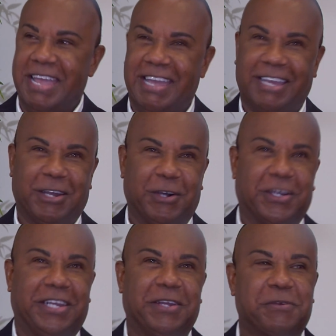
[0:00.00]
in
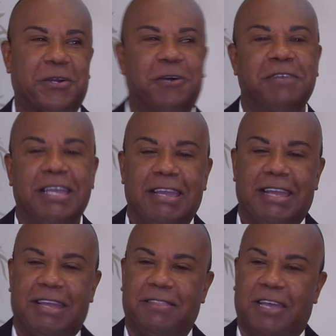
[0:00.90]
Coconut Grove,
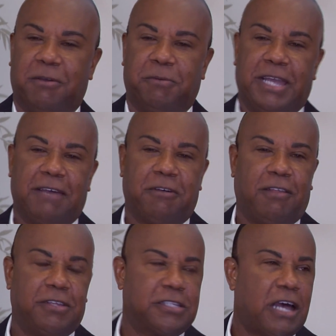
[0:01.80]
and that we have
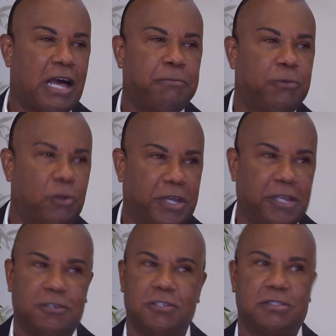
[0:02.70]
all the top
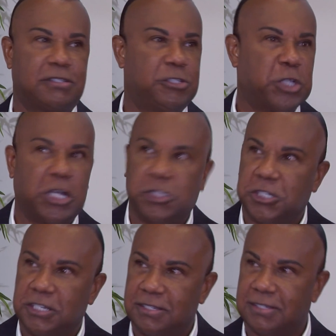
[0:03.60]
lawyers,
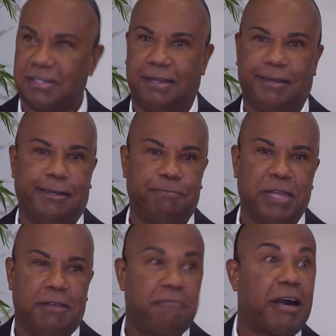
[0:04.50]
judges,
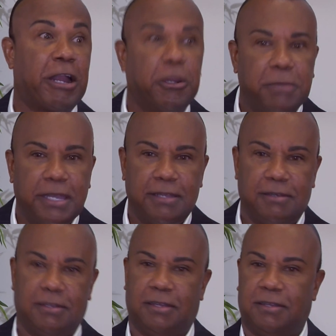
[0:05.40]

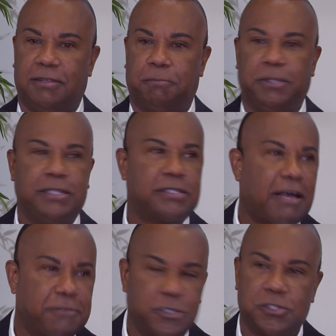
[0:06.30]
firemen, the police
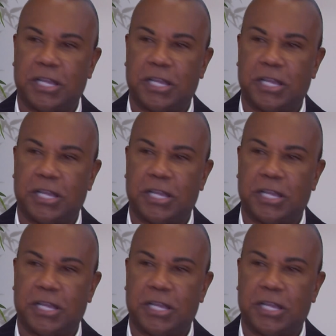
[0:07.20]
officers.